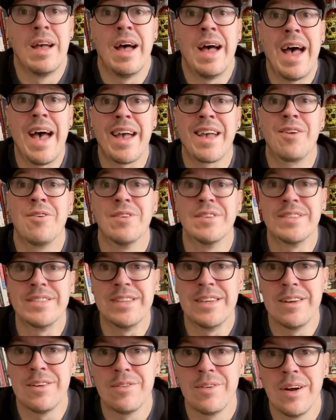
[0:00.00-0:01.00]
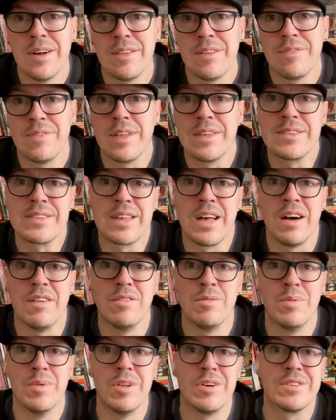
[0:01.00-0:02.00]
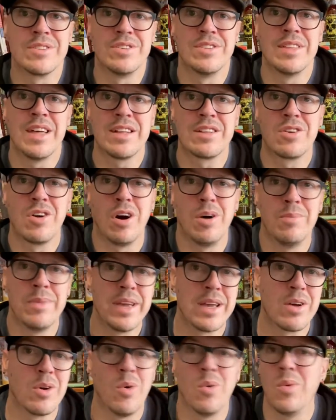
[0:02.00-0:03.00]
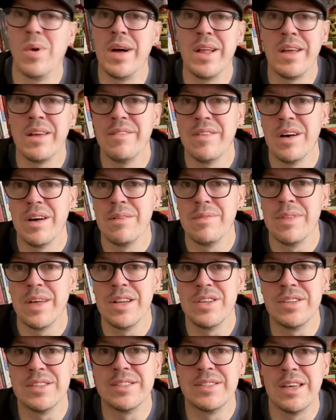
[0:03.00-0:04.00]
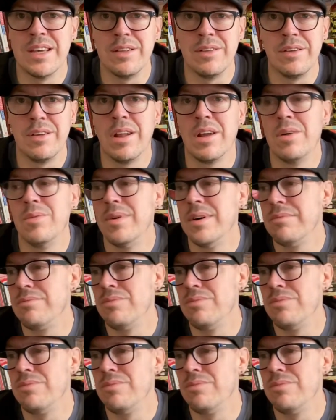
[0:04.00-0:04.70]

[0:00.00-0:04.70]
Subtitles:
accuracy around if this cover belongs to that comic or whatever. They just said, you know